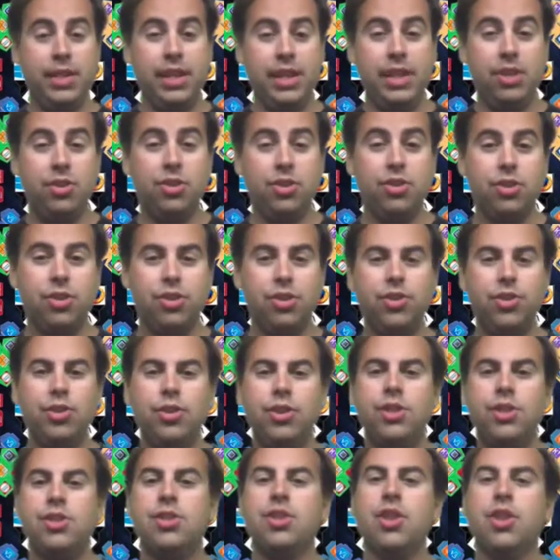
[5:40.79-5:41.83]
teachers and
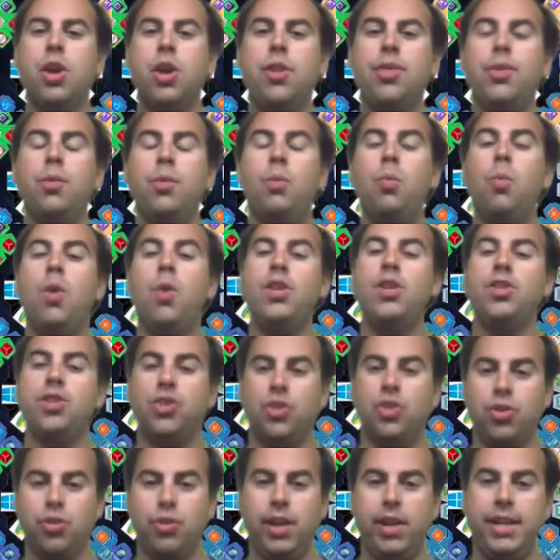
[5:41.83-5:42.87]
students is called the one
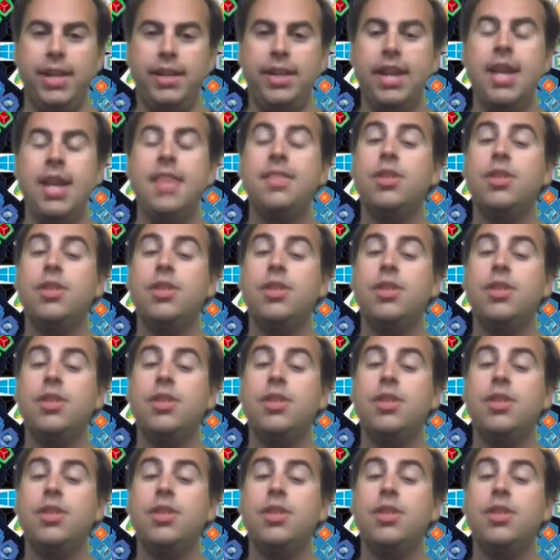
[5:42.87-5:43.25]
screen.